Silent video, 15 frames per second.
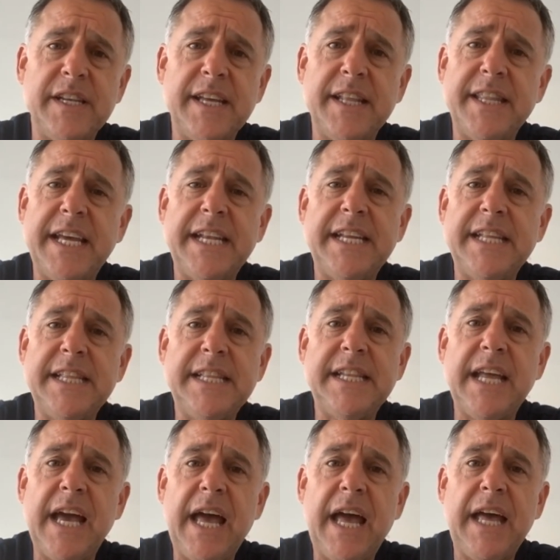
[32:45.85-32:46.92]
And then in
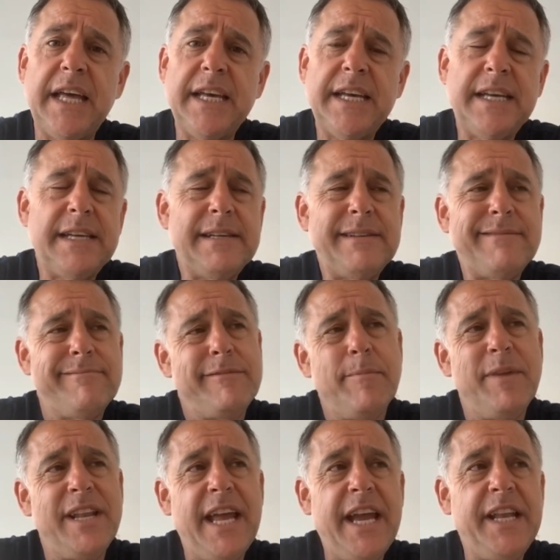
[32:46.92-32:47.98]
the
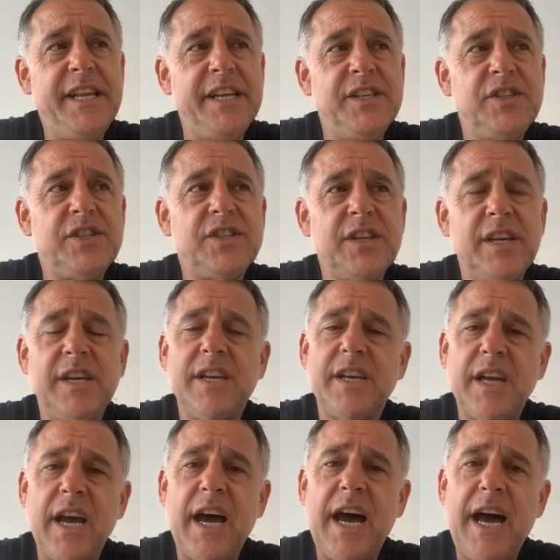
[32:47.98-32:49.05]
mid-'80s,
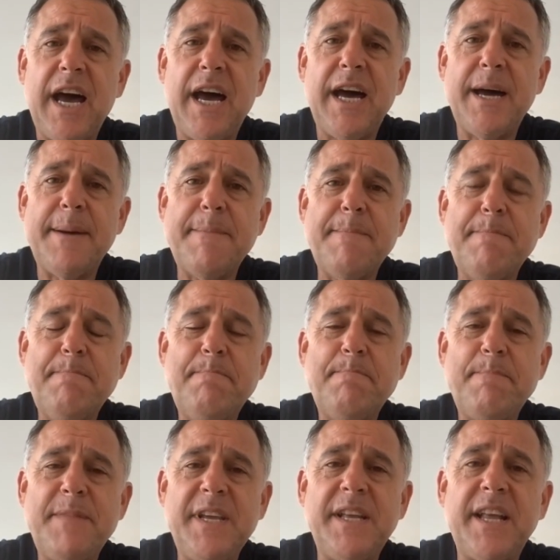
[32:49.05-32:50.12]

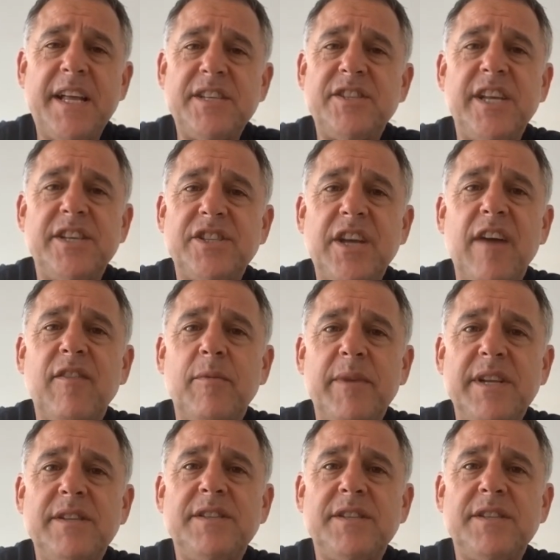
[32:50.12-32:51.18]
the United States government